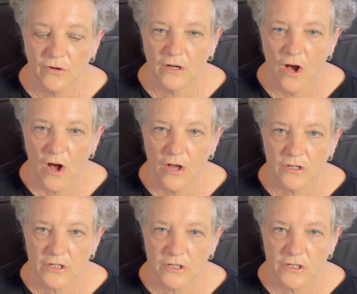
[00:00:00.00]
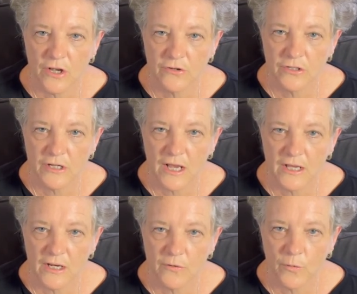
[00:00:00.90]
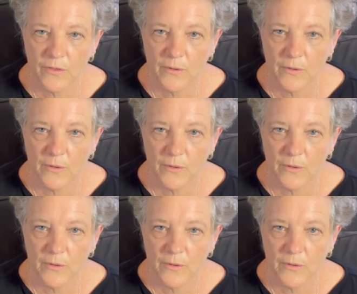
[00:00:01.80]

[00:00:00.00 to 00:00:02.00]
costs associated with